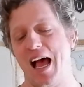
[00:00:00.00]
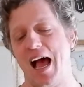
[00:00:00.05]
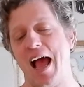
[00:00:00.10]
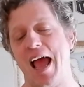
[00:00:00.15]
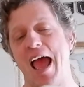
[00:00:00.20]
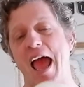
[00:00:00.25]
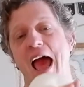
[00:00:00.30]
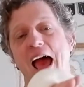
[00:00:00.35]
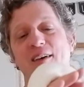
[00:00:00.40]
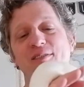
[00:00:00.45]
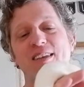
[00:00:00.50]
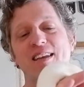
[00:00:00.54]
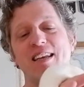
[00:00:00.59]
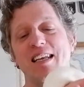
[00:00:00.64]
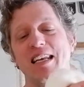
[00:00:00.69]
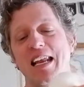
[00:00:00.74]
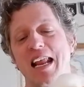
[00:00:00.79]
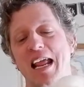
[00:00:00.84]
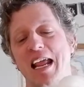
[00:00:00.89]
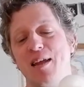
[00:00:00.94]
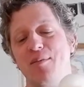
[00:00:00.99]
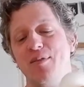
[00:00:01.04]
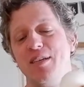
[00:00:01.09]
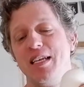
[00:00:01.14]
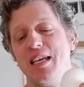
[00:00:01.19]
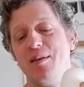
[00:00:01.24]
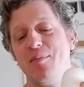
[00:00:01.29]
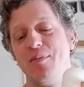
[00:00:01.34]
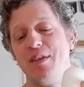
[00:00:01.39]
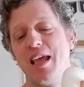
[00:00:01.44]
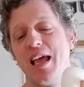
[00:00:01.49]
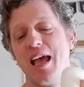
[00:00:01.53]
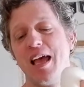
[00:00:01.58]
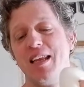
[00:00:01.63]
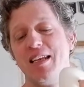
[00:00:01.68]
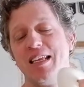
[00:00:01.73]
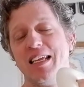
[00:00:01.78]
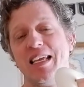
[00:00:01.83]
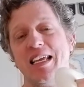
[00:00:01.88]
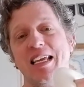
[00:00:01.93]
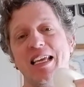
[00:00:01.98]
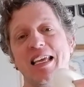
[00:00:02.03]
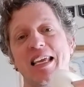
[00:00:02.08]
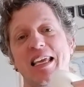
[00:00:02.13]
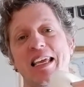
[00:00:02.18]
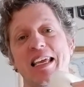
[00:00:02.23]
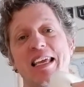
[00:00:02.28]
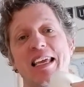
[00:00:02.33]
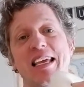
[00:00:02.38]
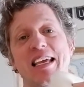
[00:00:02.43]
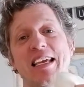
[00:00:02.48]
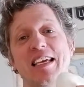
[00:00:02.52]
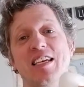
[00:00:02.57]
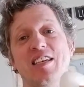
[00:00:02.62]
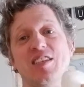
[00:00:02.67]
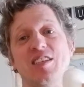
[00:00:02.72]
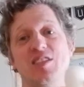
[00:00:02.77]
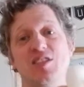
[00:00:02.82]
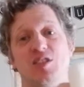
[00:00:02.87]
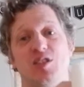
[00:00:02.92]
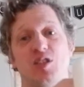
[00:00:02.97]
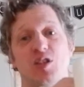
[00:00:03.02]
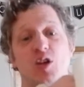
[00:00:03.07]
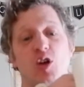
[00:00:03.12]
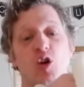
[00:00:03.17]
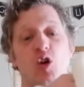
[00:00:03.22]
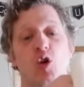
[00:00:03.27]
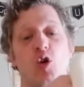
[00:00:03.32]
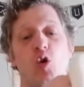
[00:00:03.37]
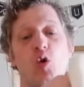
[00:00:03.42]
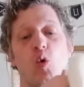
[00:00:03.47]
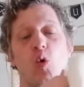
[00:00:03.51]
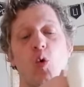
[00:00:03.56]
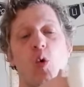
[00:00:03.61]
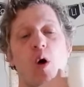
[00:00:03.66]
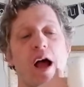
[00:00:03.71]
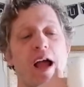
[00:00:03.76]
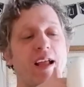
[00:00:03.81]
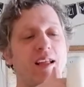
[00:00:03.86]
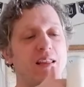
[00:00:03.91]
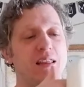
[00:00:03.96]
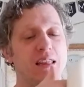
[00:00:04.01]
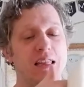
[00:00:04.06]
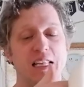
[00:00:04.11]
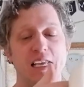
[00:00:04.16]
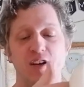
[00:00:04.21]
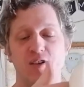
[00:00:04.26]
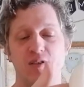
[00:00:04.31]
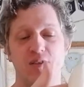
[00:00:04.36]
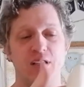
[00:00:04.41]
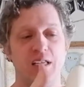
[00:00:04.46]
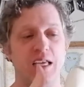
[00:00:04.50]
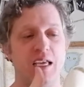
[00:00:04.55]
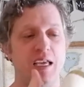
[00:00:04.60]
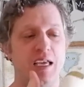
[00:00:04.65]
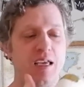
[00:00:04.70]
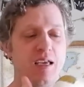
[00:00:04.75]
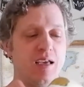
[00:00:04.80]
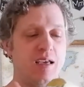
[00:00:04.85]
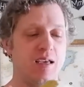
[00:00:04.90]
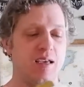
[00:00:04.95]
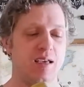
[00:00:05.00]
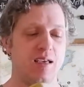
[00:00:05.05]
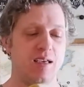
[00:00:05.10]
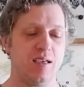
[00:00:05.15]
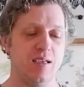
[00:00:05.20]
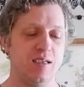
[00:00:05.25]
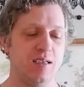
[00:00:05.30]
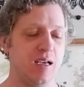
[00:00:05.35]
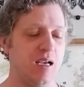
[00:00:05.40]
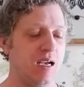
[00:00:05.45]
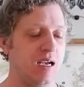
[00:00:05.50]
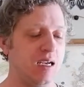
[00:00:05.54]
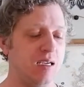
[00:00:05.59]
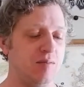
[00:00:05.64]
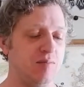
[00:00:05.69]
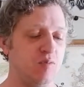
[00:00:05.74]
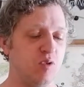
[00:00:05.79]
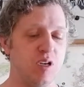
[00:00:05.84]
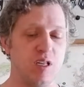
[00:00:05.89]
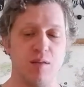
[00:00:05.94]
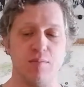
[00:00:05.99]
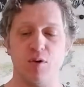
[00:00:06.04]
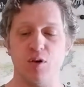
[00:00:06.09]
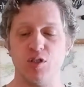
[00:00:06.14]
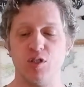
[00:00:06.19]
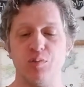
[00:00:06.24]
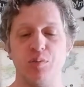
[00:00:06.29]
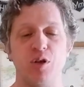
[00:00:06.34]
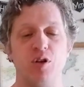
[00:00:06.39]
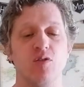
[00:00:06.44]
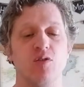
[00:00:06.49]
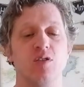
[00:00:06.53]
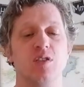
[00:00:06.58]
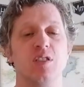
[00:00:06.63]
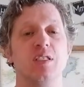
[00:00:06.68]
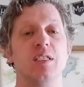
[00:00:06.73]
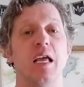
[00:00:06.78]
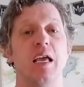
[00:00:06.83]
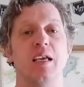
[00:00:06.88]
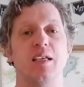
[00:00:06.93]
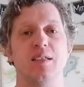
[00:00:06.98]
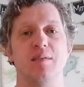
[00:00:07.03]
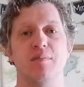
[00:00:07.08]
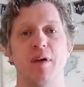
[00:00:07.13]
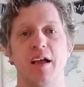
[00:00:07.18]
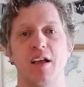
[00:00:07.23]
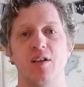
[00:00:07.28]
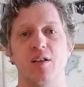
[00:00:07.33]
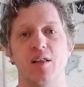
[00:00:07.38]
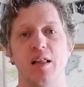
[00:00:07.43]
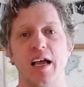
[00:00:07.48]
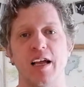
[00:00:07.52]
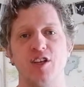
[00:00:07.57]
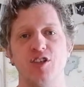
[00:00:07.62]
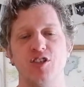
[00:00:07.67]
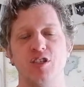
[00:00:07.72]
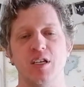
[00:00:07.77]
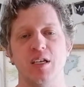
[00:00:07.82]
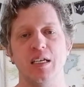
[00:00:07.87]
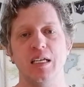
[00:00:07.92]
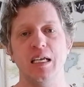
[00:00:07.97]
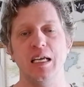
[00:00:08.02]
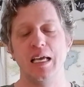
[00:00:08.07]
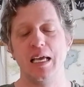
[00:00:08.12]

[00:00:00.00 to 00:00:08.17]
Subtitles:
I haven't named him yet. He is quite literally one of the most beautiful snakes in my collection.